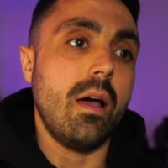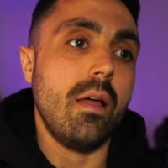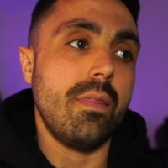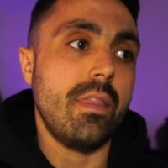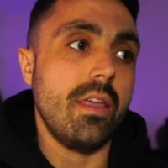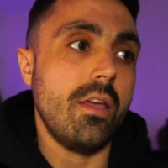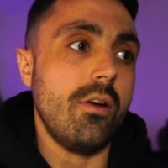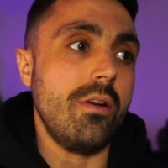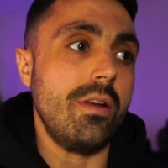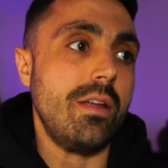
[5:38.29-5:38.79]

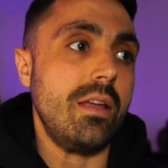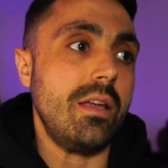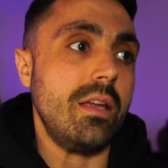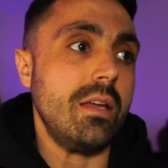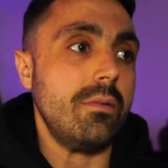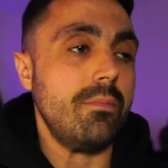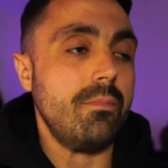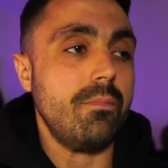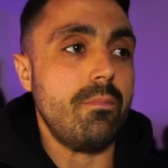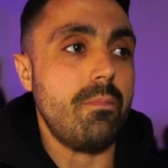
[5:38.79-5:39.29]
The
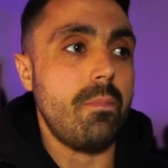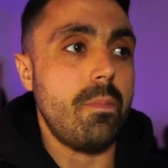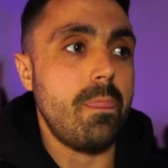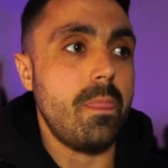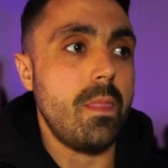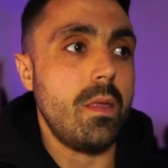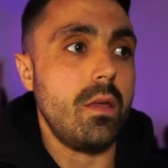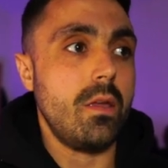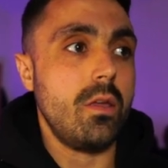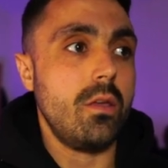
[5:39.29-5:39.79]
only
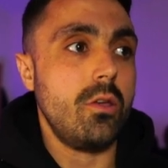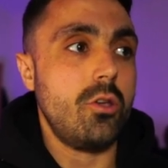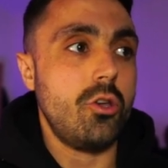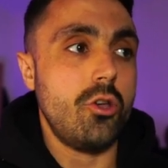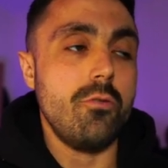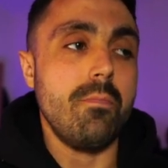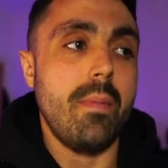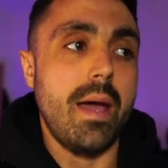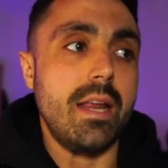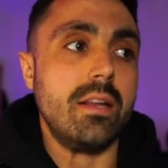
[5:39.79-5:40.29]

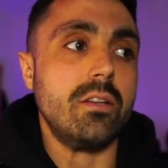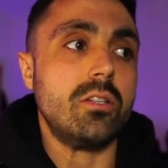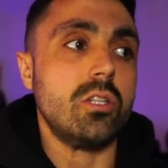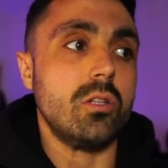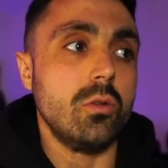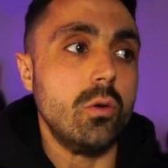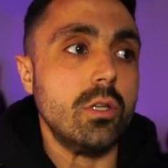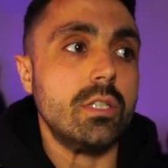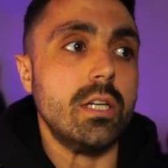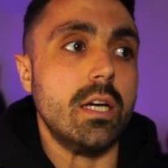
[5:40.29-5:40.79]
humane
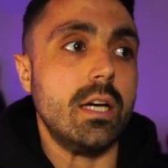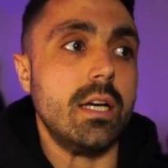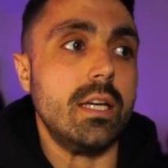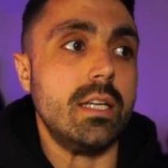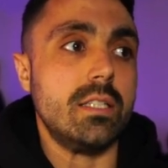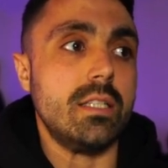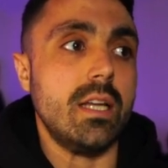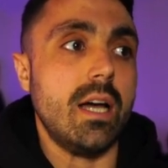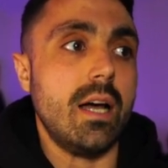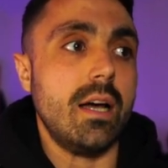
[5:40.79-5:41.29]
slaughter
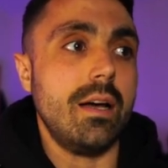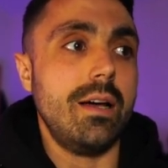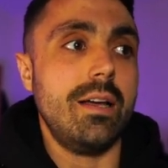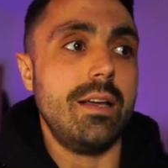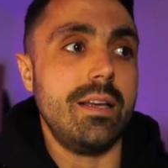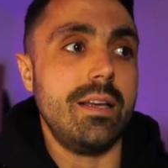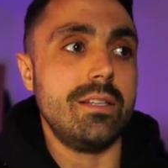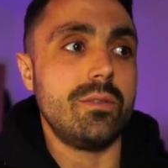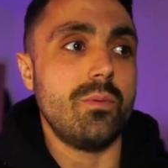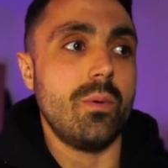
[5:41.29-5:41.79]
is uh,
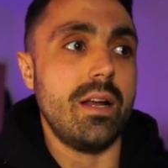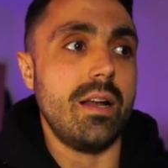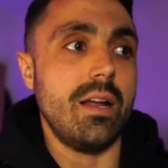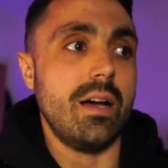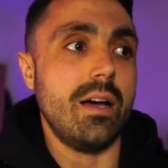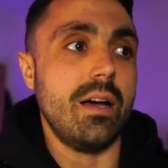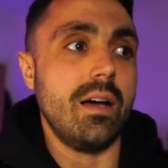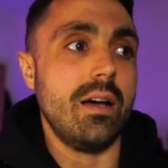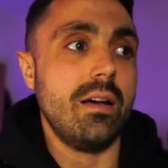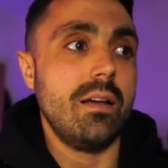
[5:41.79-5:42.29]
is when
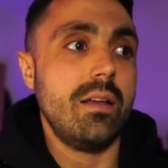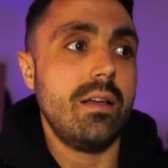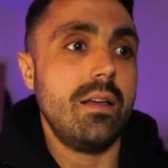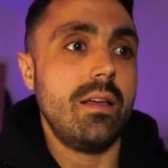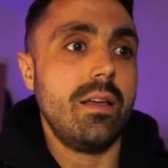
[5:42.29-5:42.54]
uh,